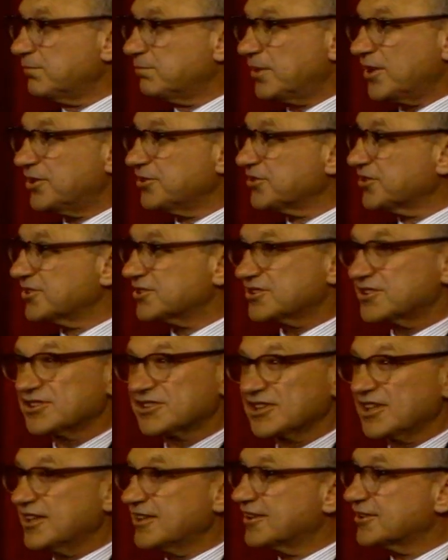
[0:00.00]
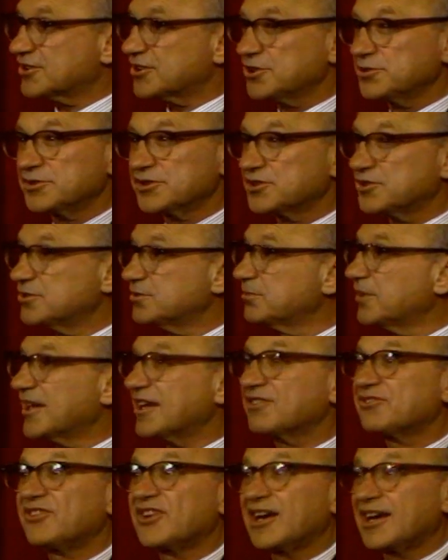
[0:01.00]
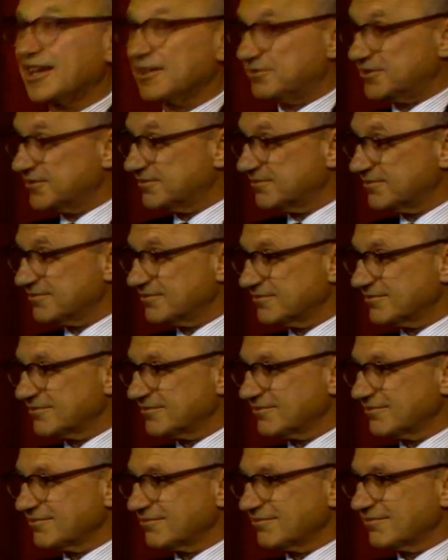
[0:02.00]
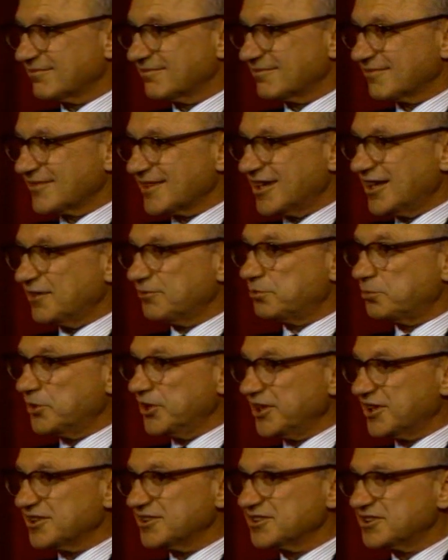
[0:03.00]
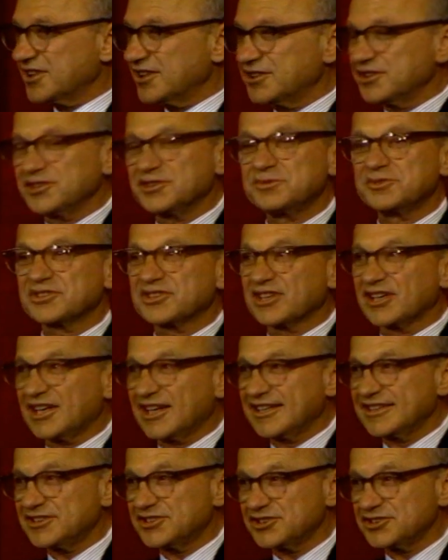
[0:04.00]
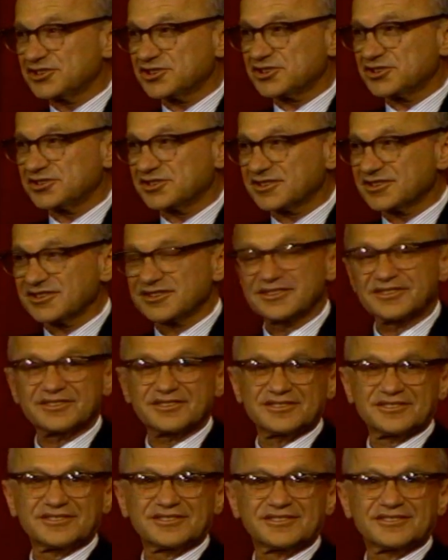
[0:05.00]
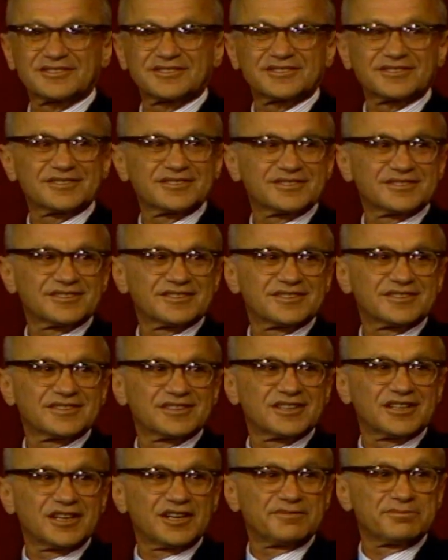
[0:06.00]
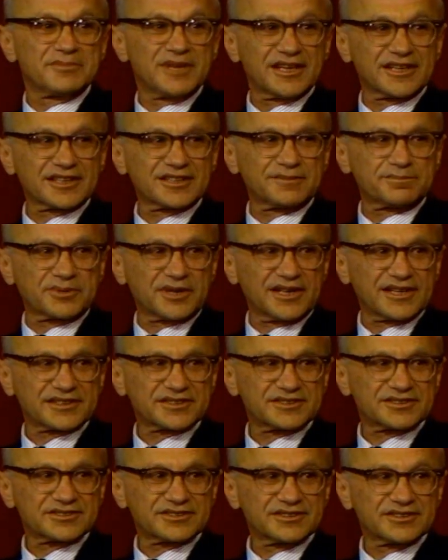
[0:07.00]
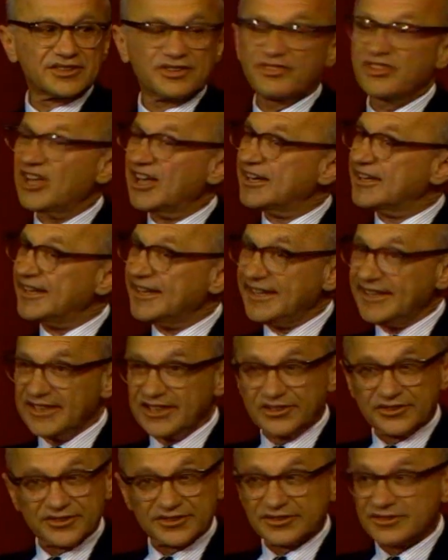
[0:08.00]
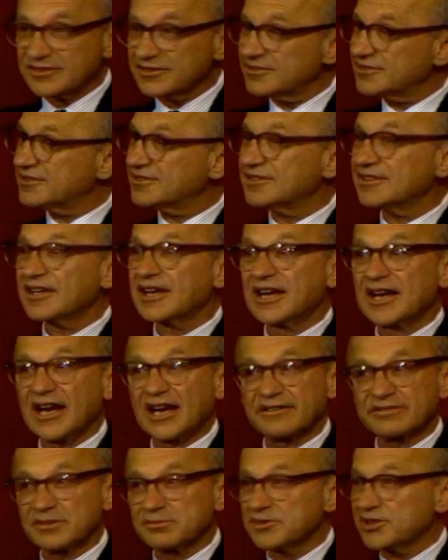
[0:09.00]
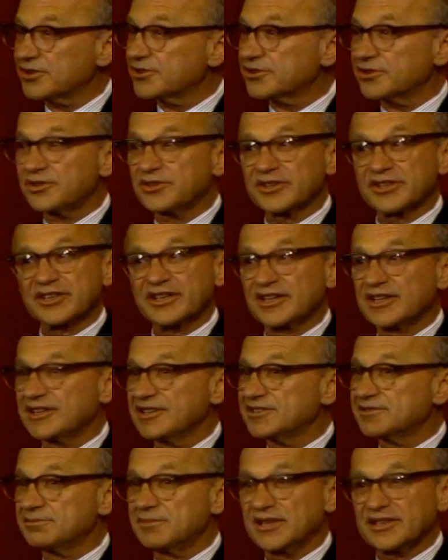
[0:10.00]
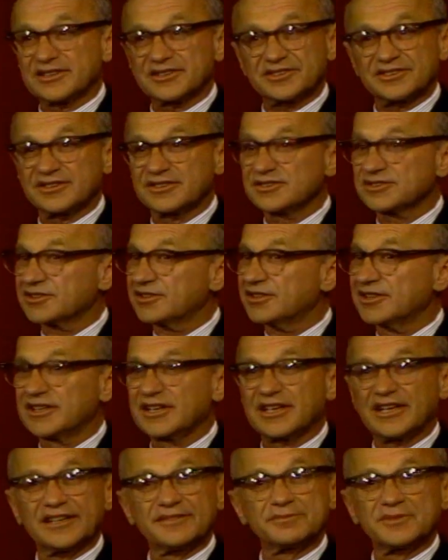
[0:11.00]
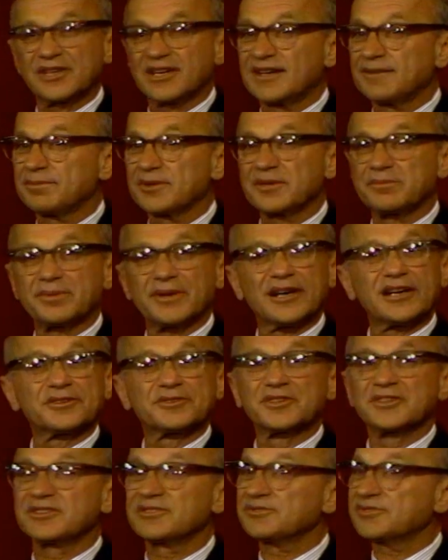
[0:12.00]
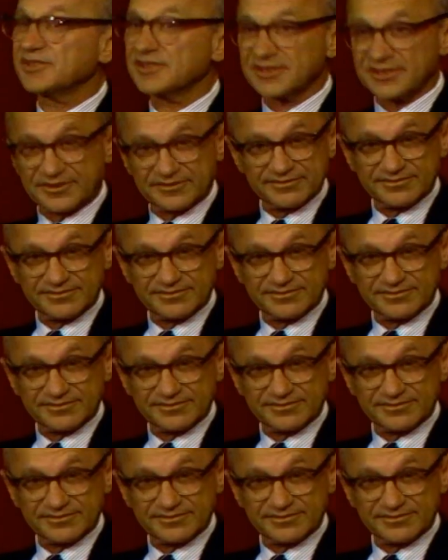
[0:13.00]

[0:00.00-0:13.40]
both is to say that two and two make five. If we continue with the licensure of medical practice, then either government or organized medicine is going to have monopoly power in the field.